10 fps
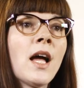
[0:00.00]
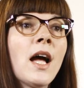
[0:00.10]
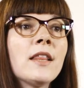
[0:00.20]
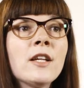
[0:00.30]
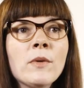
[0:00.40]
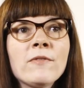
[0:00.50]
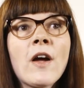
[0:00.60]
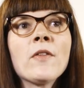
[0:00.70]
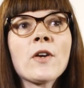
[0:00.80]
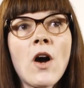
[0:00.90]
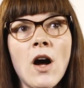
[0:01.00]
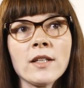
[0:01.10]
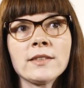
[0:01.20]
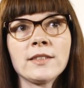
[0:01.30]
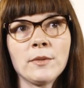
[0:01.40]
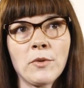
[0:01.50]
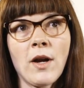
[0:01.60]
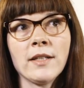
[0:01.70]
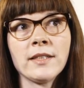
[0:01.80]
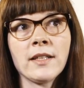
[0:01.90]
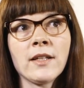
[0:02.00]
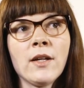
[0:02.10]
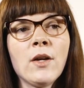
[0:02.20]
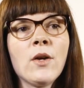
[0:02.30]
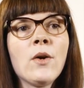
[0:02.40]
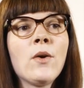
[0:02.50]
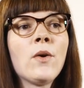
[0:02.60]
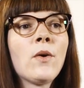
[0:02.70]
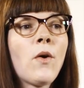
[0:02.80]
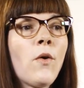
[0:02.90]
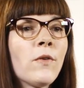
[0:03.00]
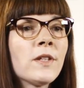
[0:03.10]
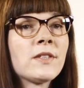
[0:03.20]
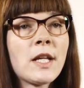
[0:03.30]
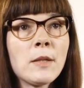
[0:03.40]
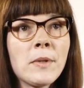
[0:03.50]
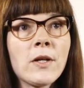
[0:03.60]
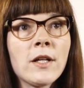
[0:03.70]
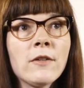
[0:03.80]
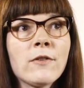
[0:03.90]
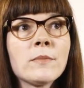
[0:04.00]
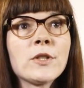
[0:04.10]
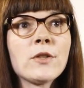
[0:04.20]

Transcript: I think we found the costs surprising. Over the study period from